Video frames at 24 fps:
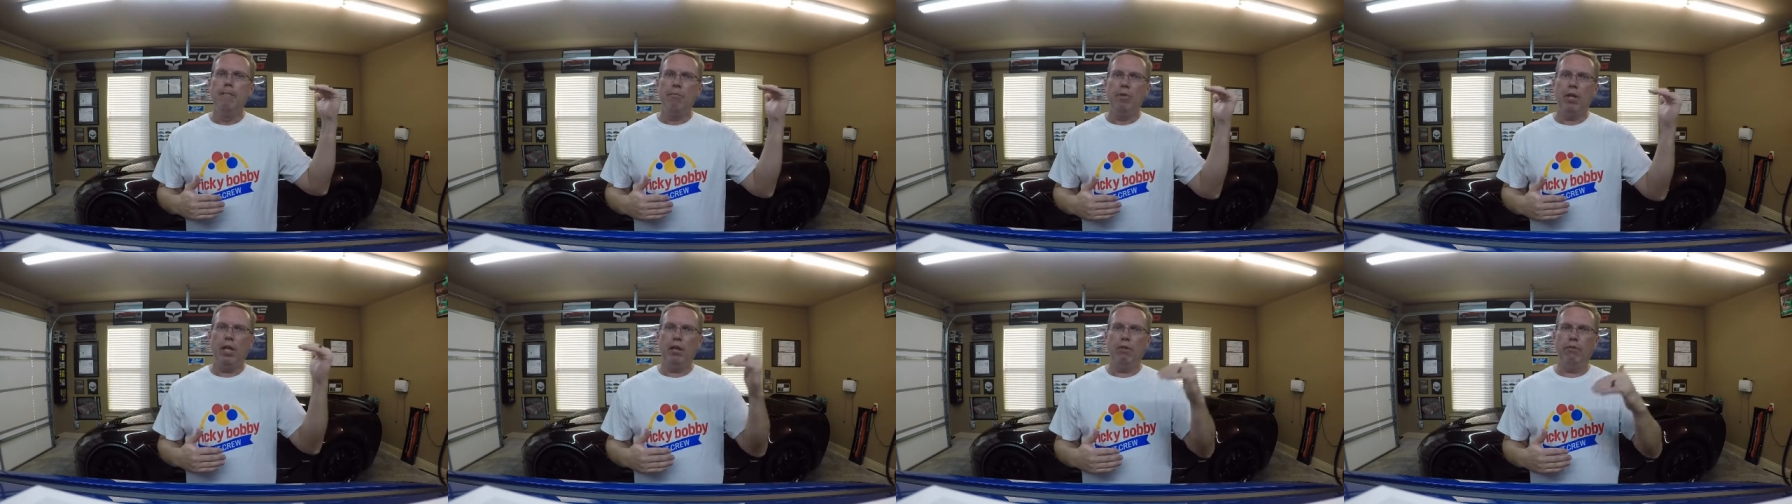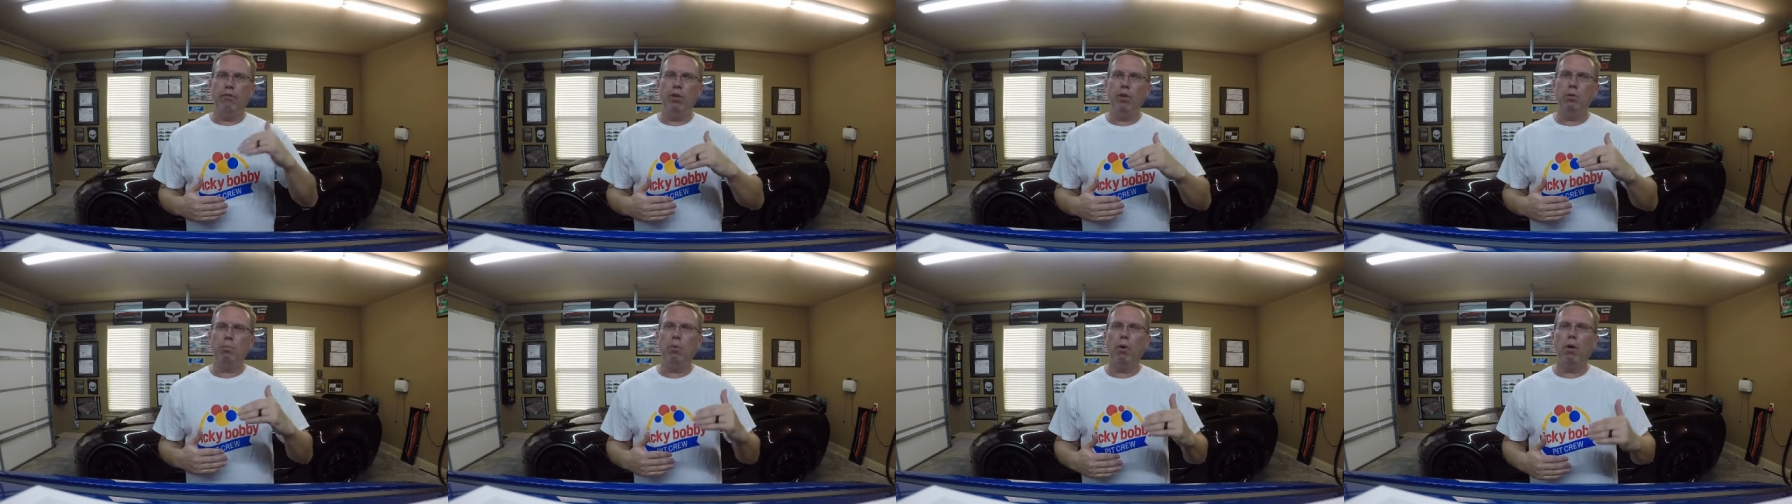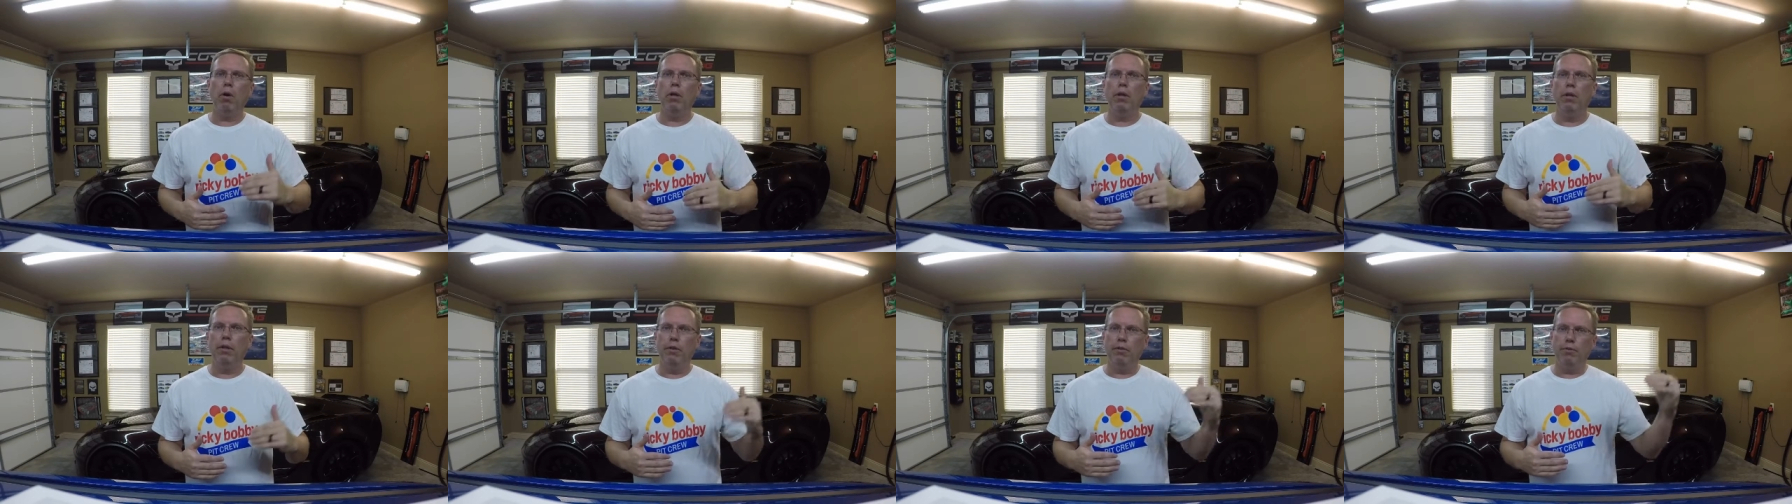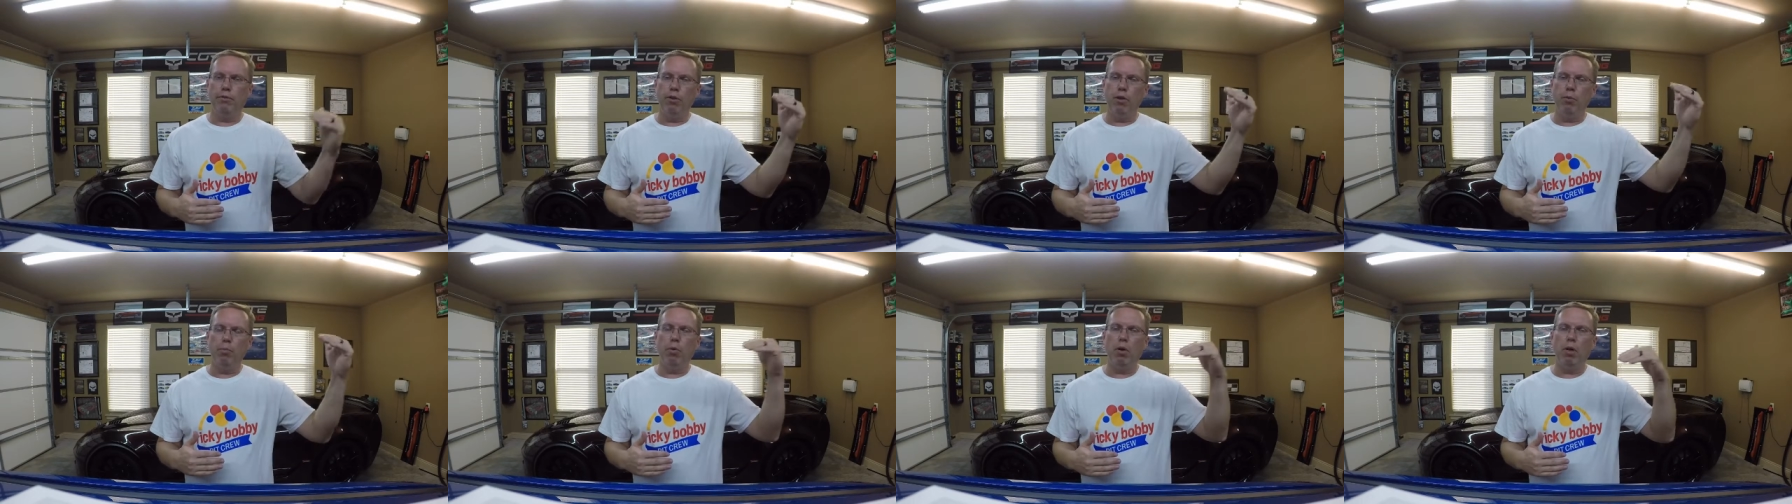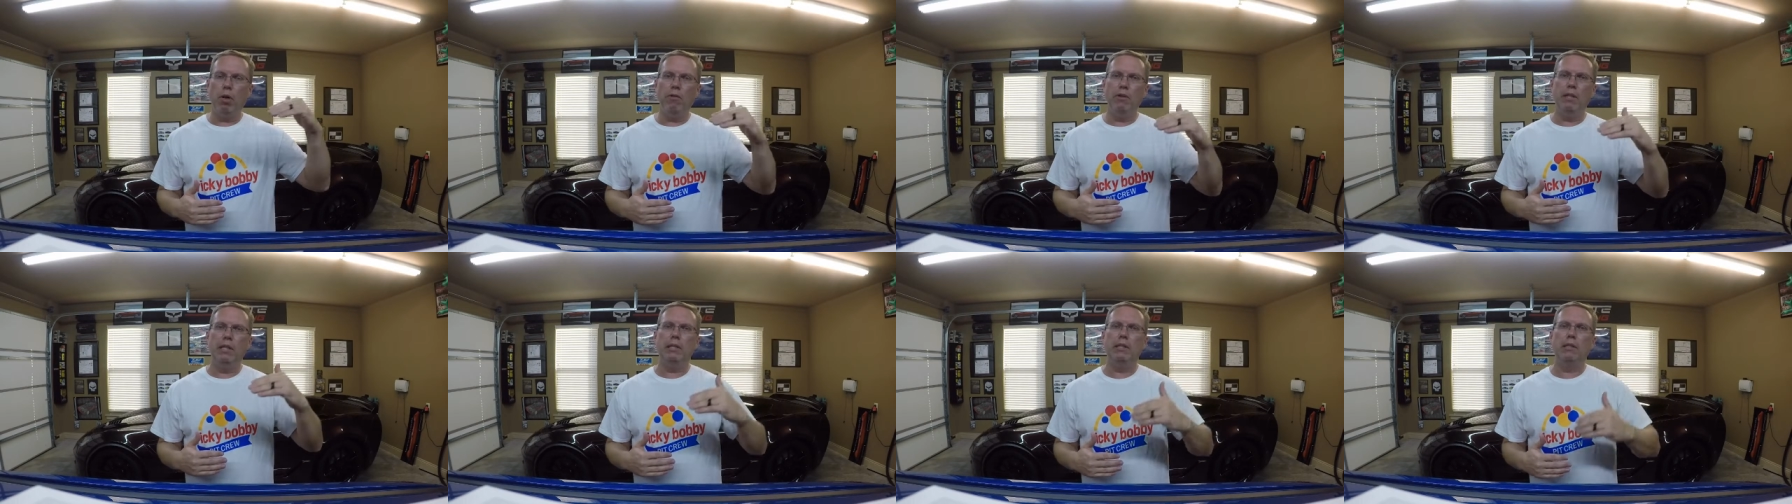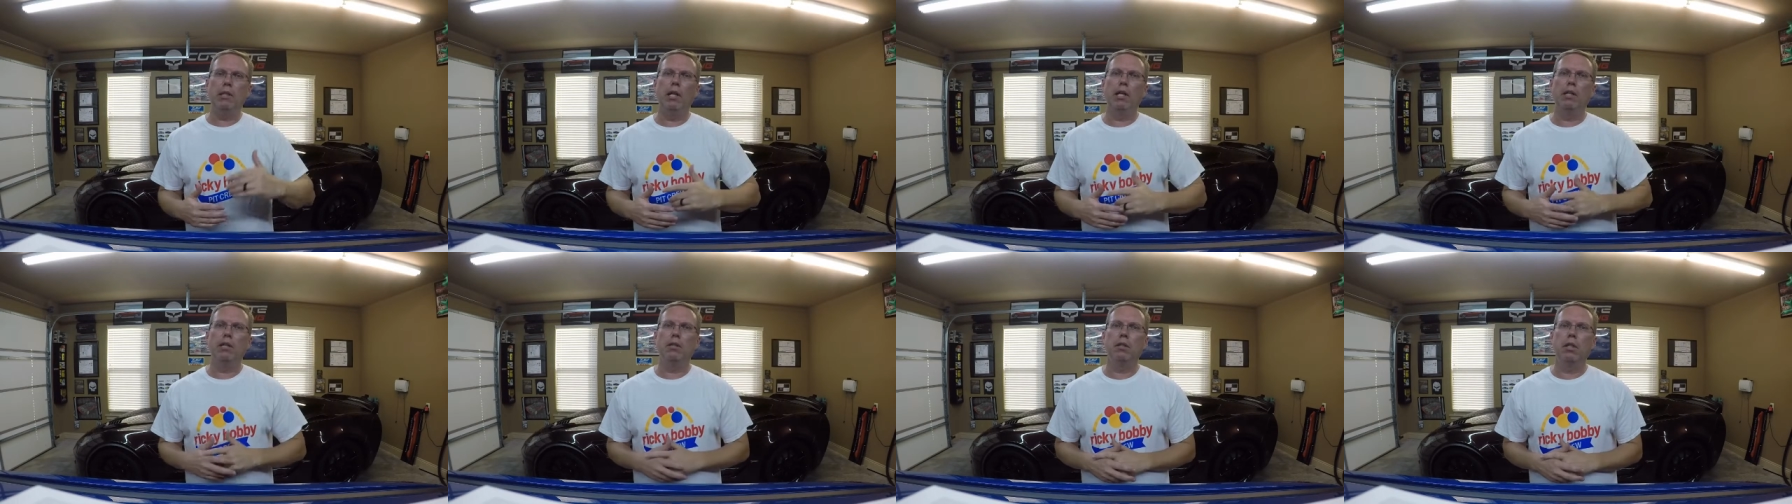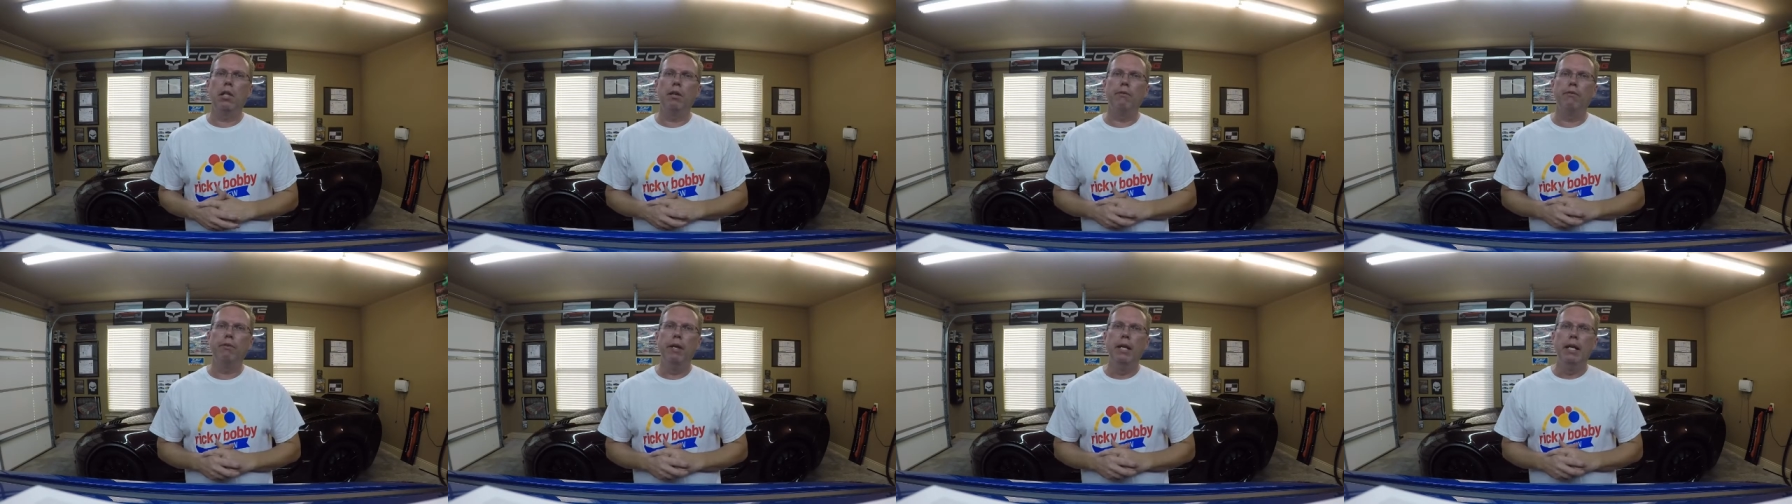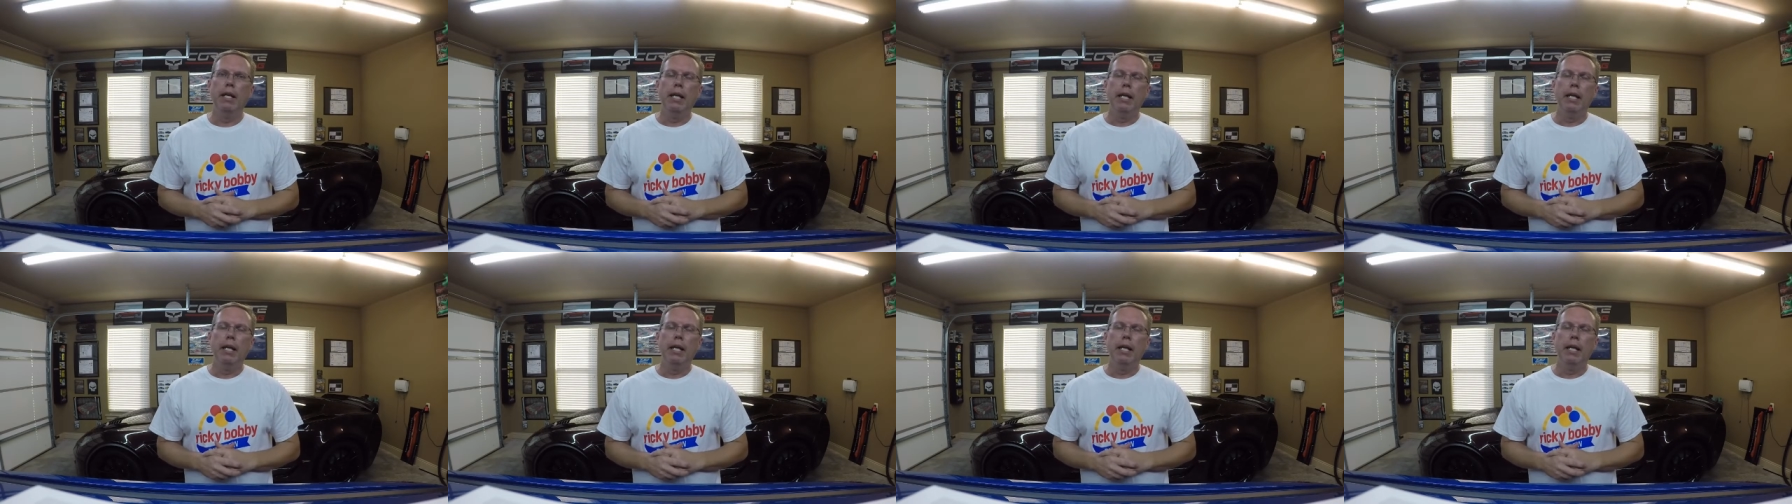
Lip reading: Got the front part of the exhaust off.